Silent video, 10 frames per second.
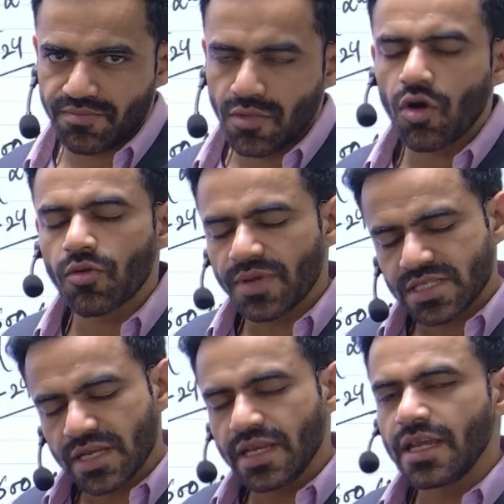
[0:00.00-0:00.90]
or
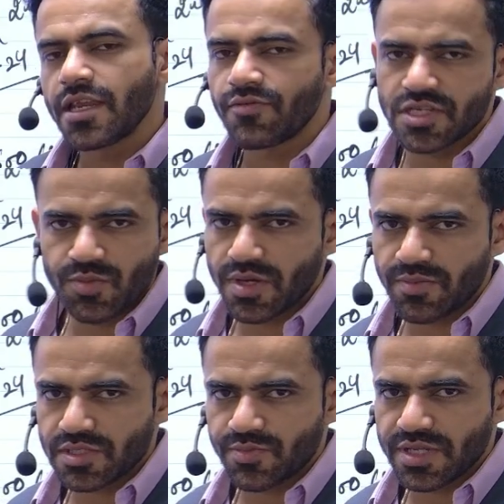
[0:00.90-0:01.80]
basically investment
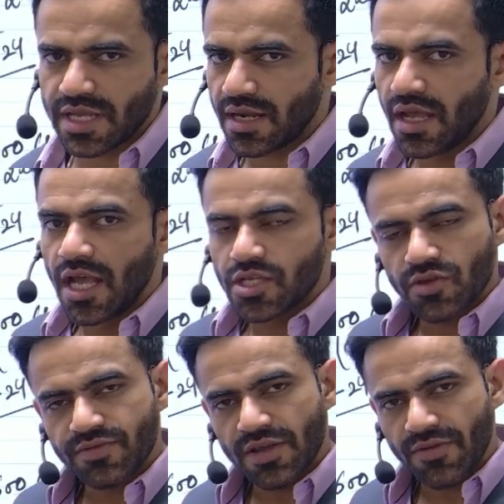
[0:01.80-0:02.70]
must be there. So
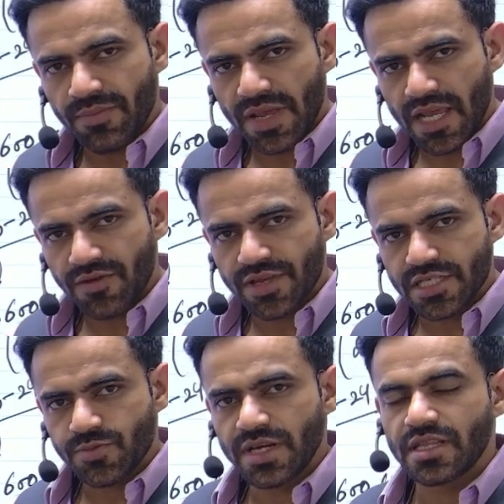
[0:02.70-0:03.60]
if there will be
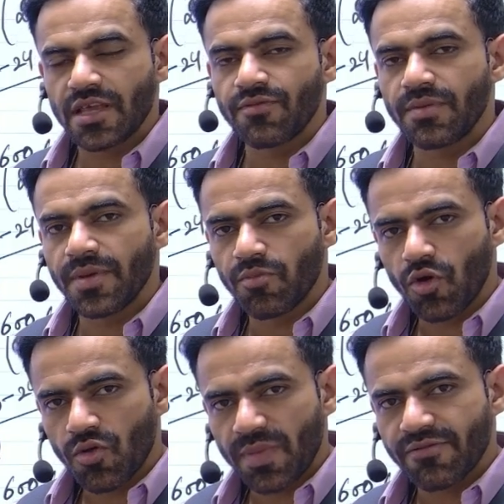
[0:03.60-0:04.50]
investment, there will be
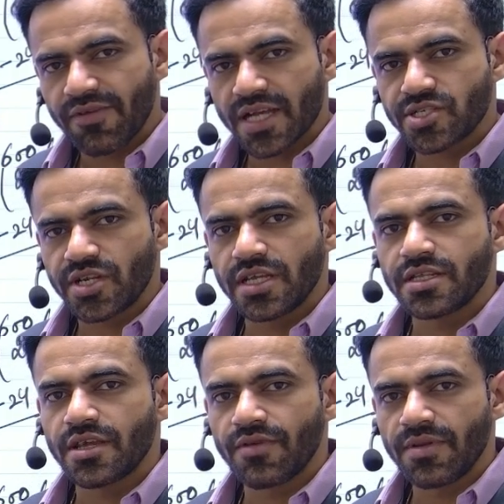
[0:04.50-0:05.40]
more manufacturing,
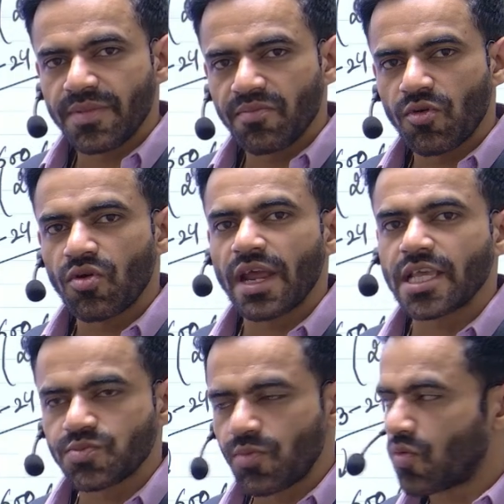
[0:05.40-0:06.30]
there will be more
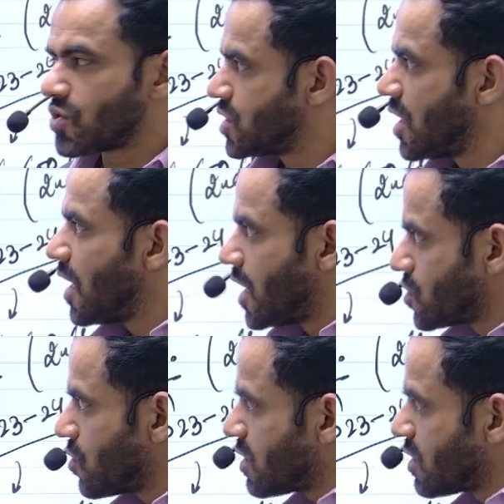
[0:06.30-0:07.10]
exports. So the